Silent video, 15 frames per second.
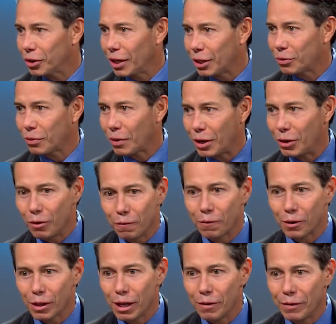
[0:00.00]
That's what I do for
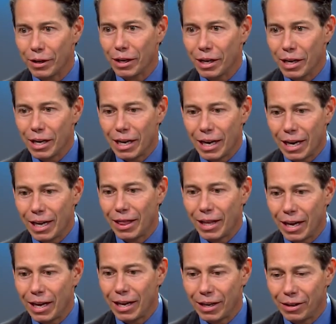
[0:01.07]
a living. And
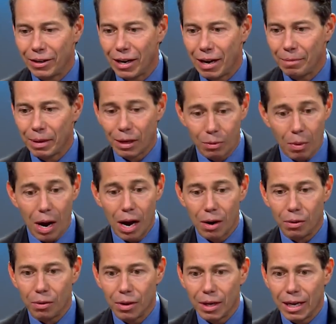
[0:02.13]
then I'm like, wow.